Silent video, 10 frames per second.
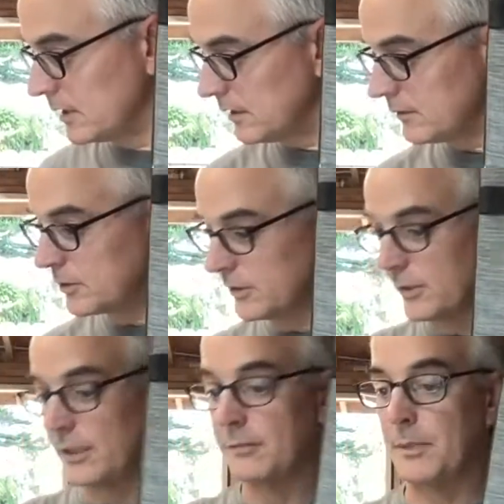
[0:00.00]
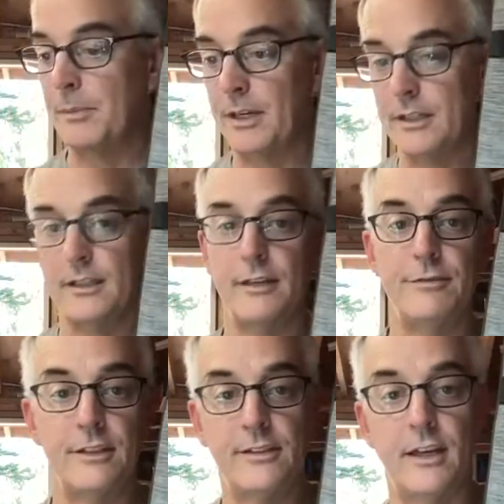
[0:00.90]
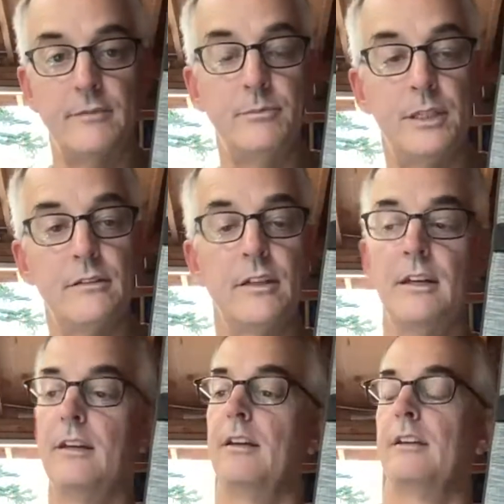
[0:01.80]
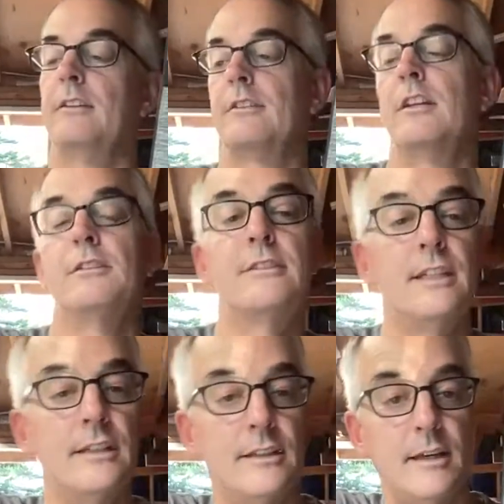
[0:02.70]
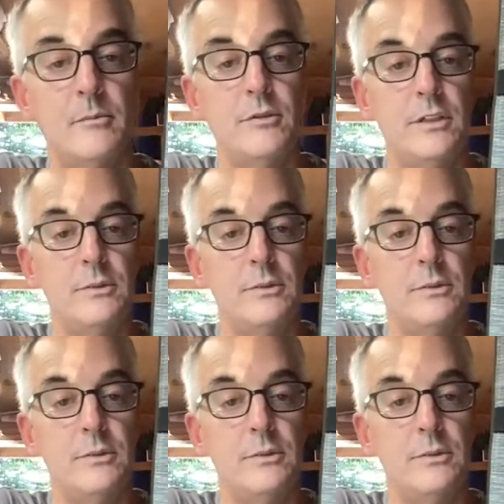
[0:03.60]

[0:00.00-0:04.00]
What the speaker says: Of course, I left my pocket knife inside, but there's another scene in that movie